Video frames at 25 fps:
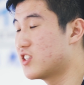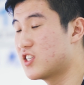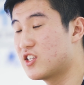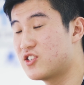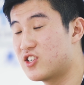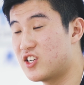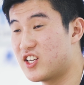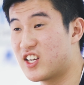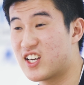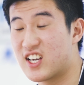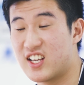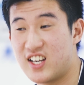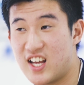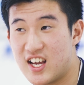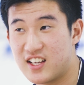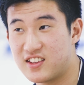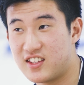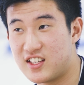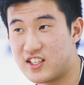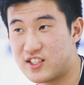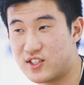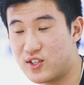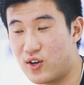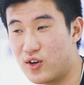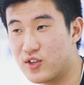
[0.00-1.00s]
essentially connect
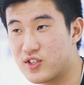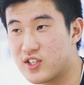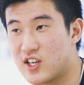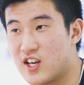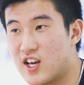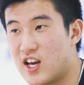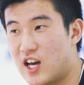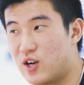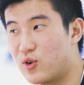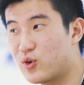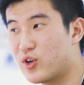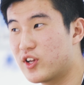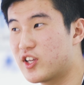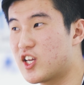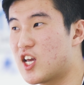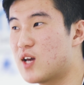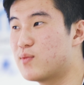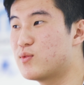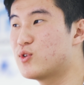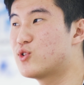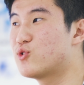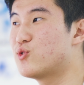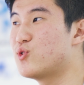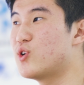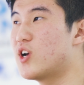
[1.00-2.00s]
these dots and look at
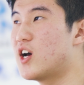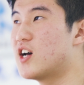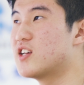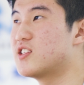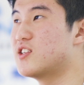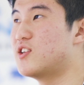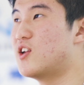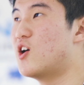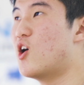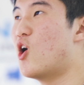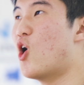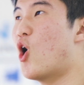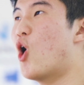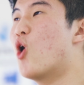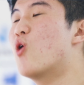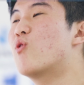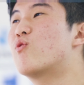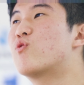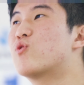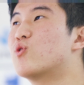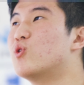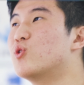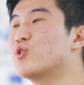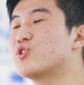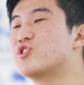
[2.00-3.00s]
chemistry as an
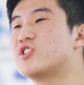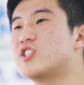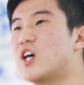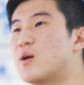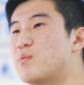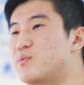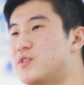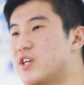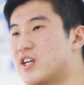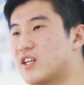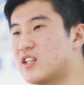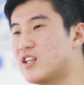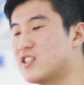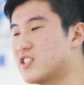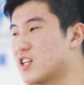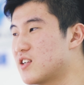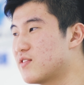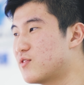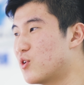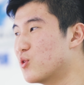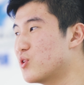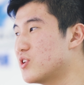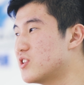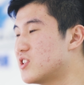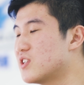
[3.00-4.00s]
overall subject instead
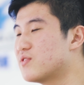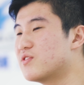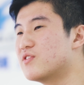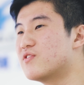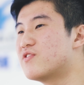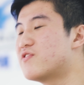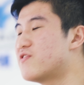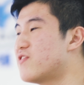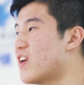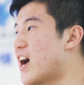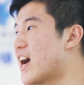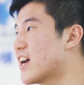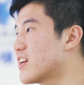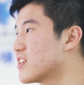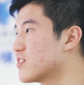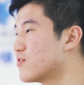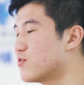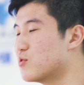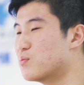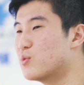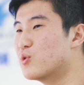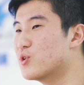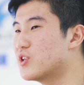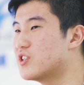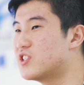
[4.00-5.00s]
of all these different facts
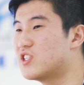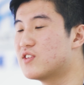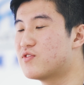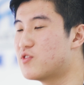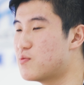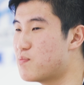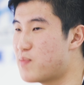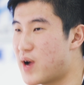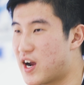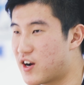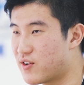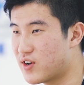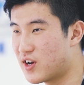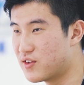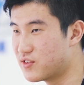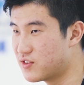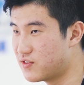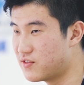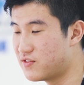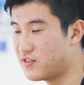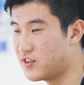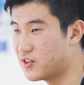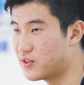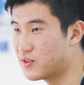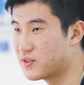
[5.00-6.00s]
from all these different backgrounds
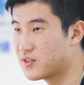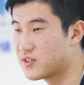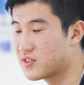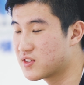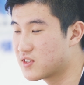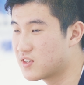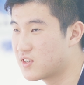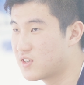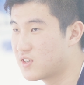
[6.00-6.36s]
and fields.